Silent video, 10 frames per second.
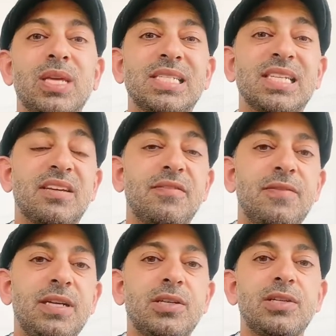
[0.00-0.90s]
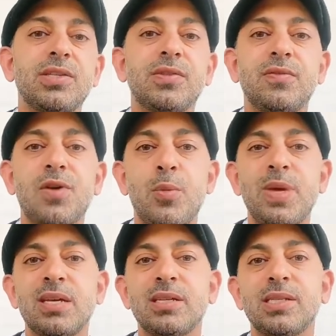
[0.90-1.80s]
things like fears,
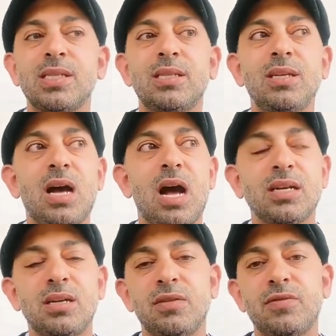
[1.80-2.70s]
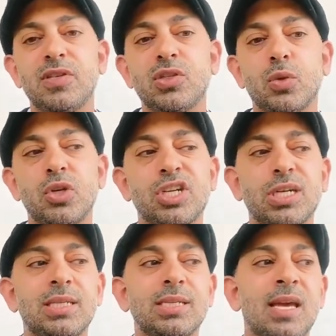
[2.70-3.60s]
phobias, cognitive
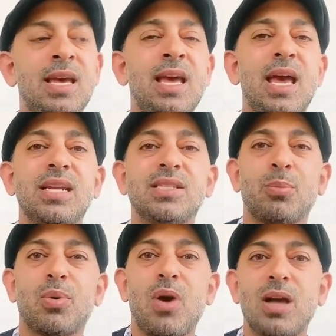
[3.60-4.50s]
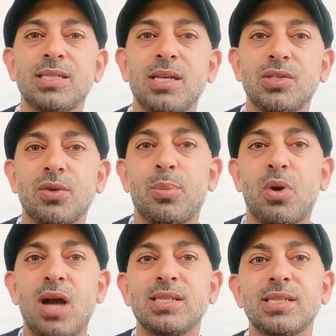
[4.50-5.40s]
distortions, and it's a process or
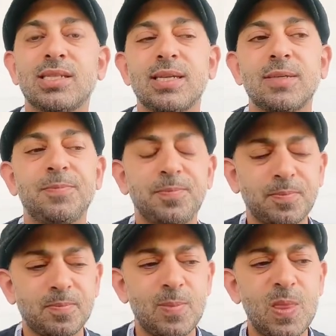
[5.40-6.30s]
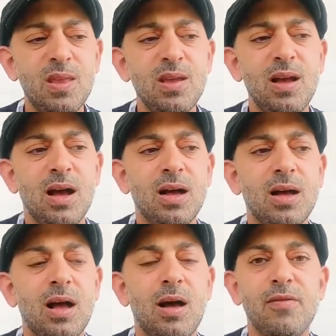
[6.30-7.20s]
processing
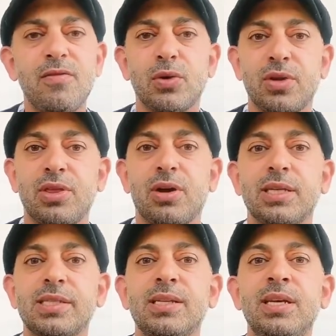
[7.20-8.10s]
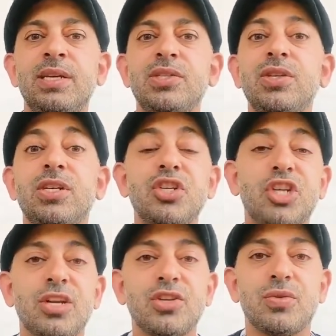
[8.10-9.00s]
of your thoughts so you can
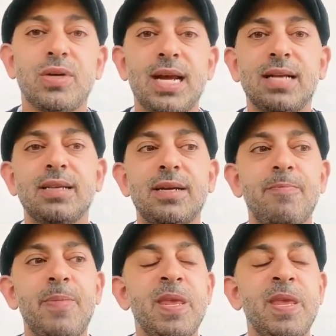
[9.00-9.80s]
change your reality.